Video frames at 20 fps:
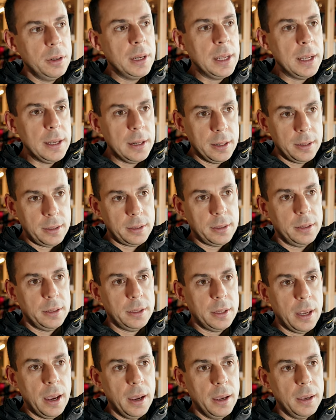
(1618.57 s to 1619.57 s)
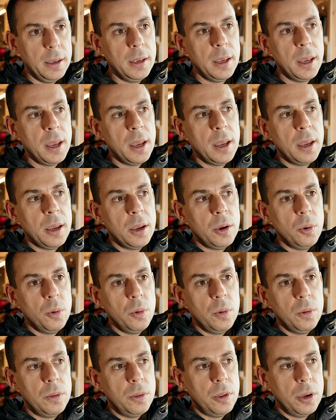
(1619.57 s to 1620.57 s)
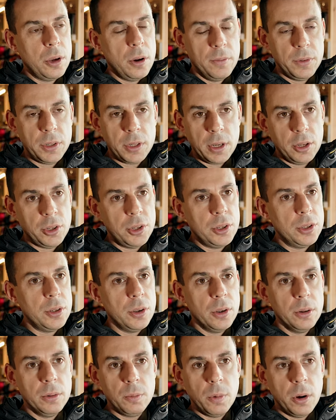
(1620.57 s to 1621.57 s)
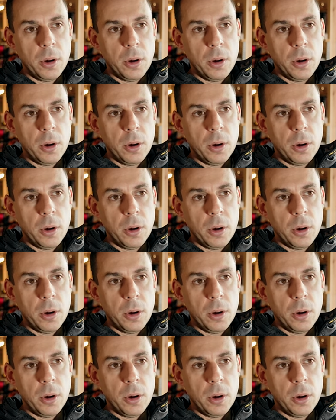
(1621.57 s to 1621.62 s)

Needless to say, the conversations on